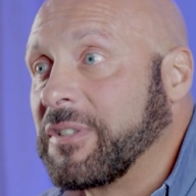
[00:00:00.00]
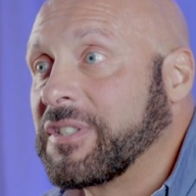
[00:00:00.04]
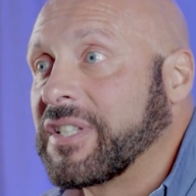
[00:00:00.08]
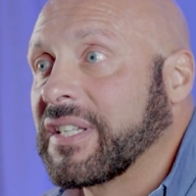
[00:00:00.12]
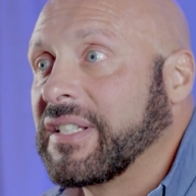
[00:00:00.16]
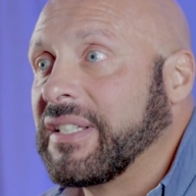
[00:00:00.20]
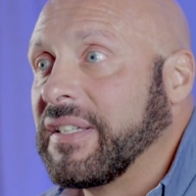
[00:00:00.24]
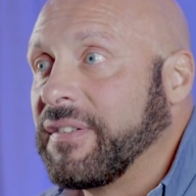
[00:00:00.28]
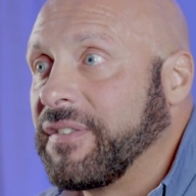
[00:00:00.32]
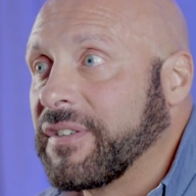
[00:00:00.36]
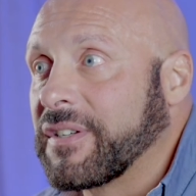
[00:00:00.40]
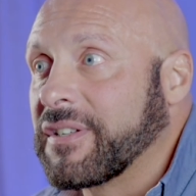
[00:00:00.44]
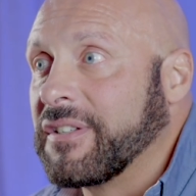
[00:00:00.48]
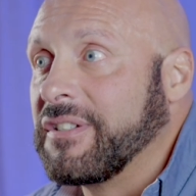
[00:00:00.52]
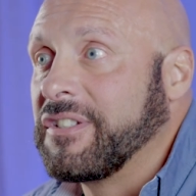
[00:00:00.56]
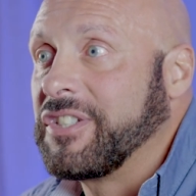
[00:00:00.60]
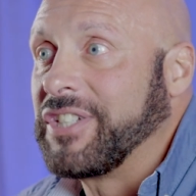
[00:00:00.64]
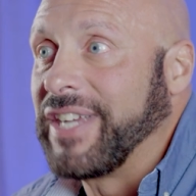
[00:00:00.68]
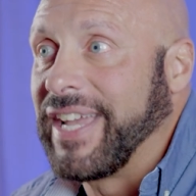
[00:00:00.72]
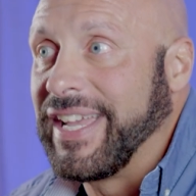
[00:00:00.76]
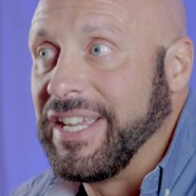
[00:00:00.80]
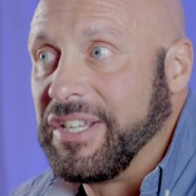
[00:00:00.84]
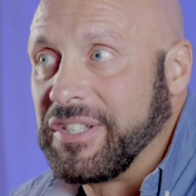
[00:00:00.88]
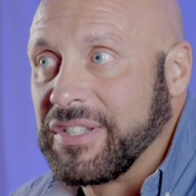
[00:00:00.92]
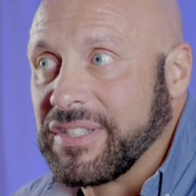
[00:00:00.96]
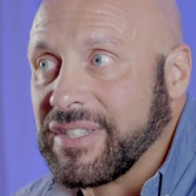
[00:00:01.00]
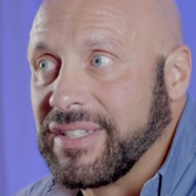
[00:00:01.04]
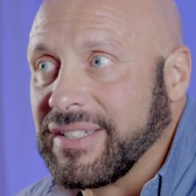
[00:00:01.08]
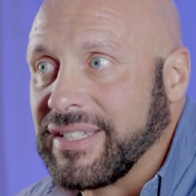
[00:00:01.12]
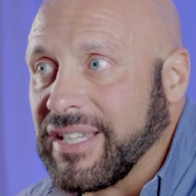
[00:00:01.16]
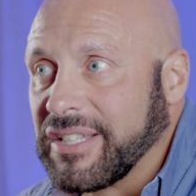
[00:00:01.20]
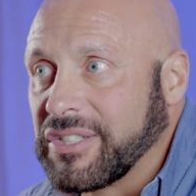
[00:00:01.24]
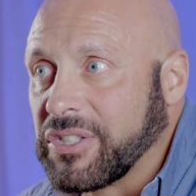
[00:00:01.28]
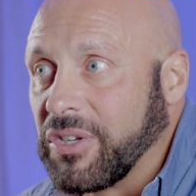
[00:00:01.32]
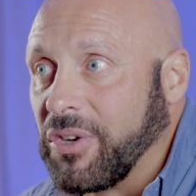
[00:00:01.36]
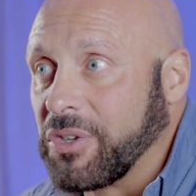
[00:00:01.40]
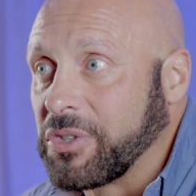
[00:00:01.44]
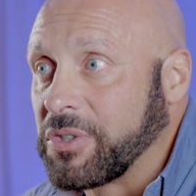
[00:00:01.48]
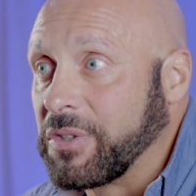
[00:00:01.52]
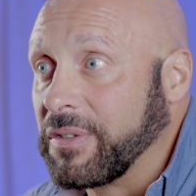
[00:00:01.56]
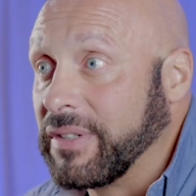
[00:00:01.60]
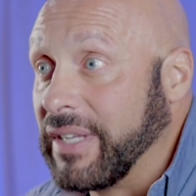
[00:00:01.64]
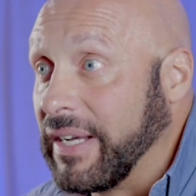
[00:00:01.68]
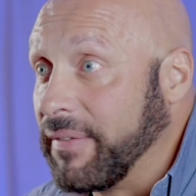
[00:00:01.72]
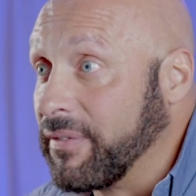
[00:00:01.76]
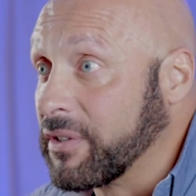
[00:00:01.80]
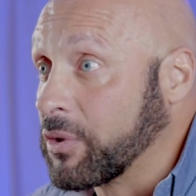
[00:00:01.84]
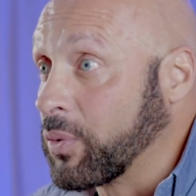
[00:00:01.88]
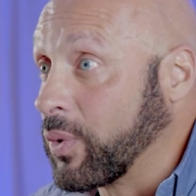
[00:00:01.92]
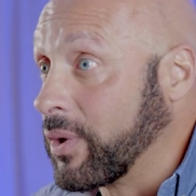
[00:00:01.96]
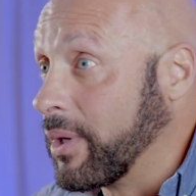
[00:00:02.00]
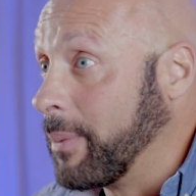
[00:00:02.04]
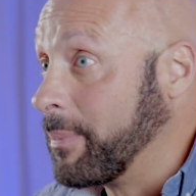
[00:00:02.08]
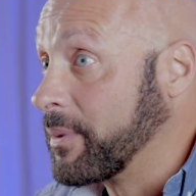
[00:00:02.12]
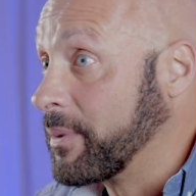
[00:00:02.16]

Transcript: significant changes in testosterone levels were